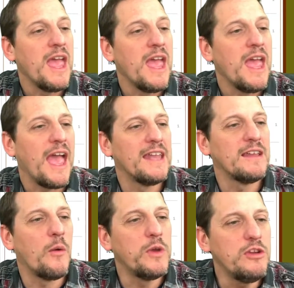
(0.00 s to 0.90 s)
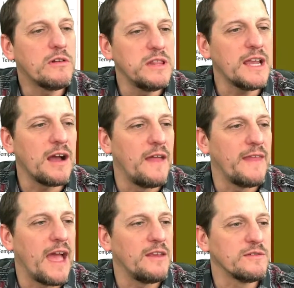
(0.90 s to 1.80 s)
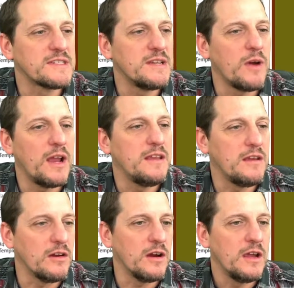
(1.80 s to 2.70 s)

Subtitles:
and when you click on that, you'll see right here,